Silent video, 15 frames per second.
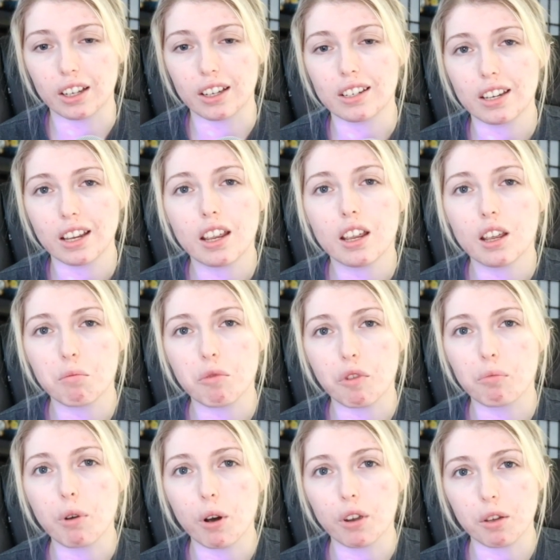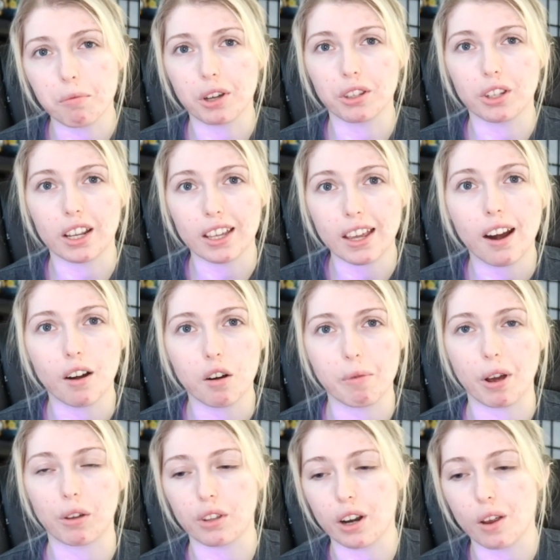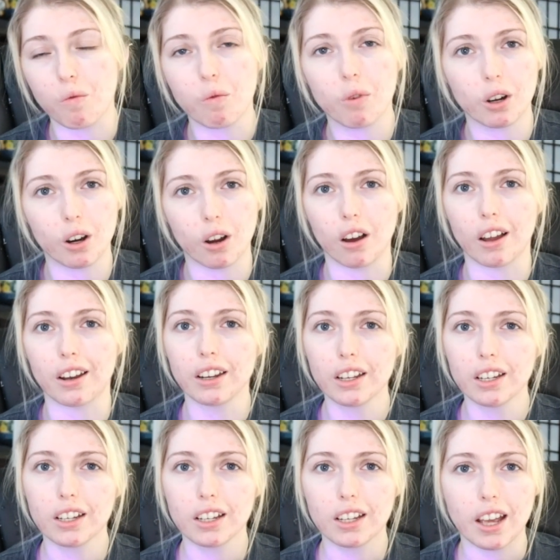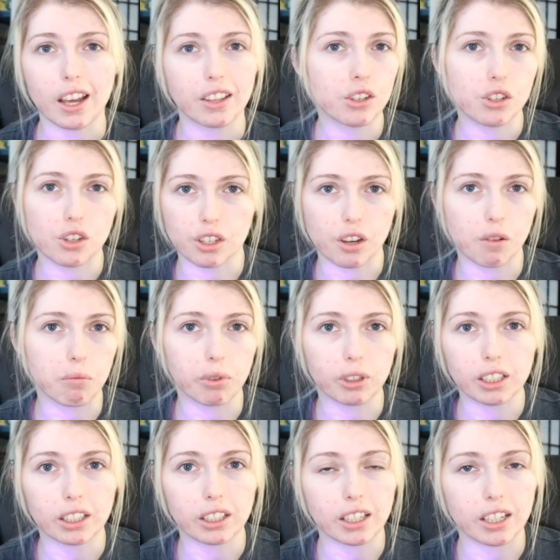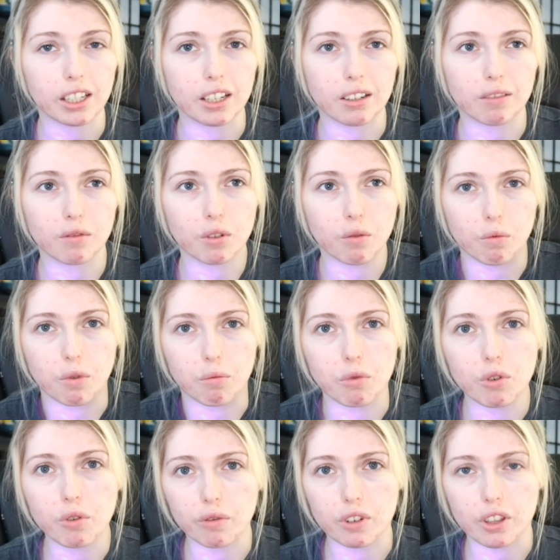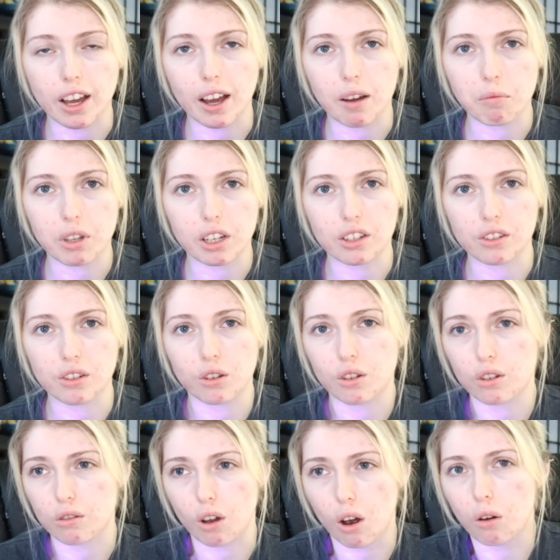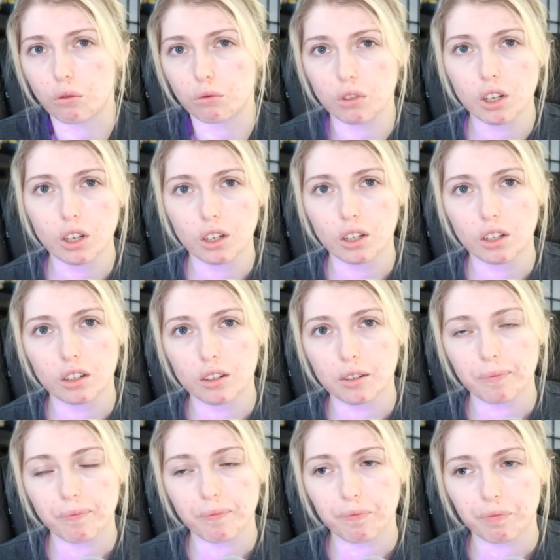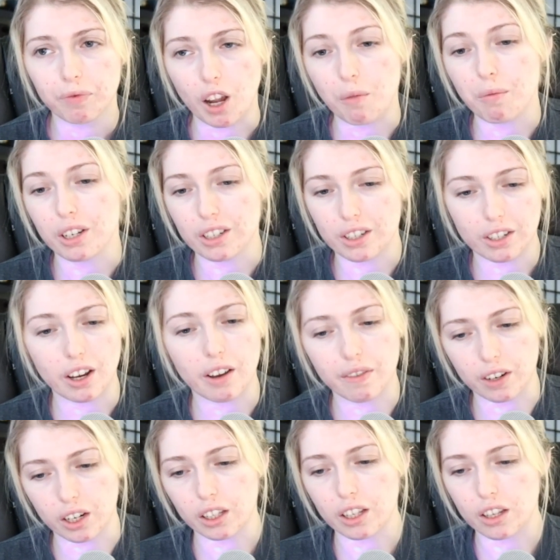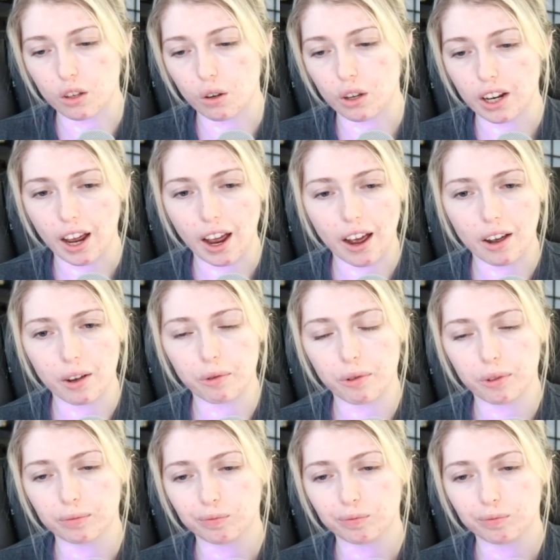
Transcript: a team of Pokemon that I care about, that I work on. And this just completely removed that because you don't. I mean, definitely you could have